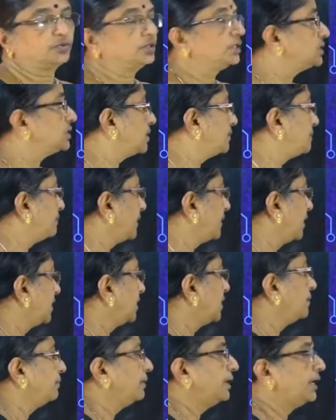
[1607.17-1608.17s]

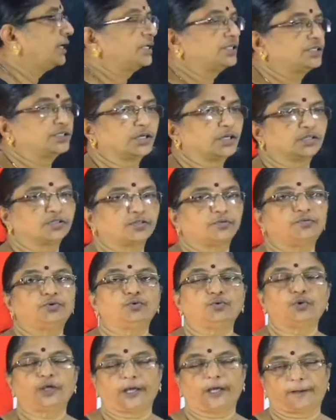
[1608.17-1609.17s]
separated by a distance of
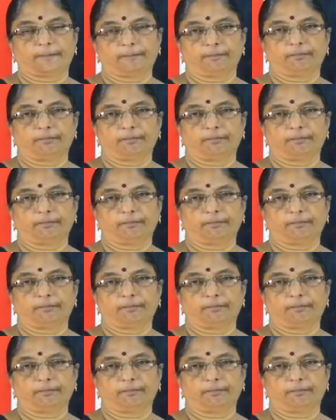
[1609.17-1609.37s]
2a.